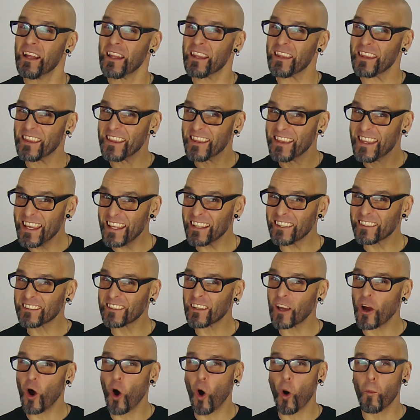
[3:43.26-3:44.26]

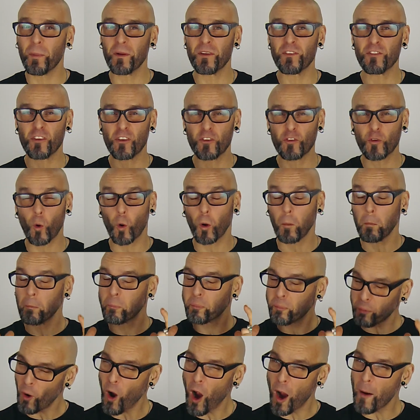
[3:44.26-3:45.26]
This opens the door
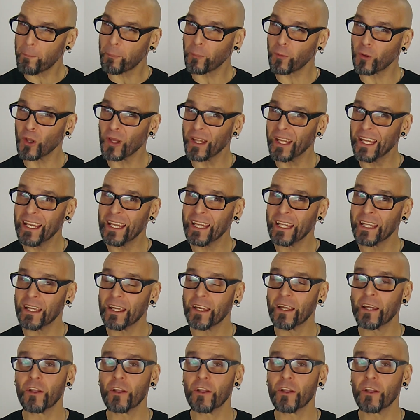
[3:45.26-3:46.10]
properly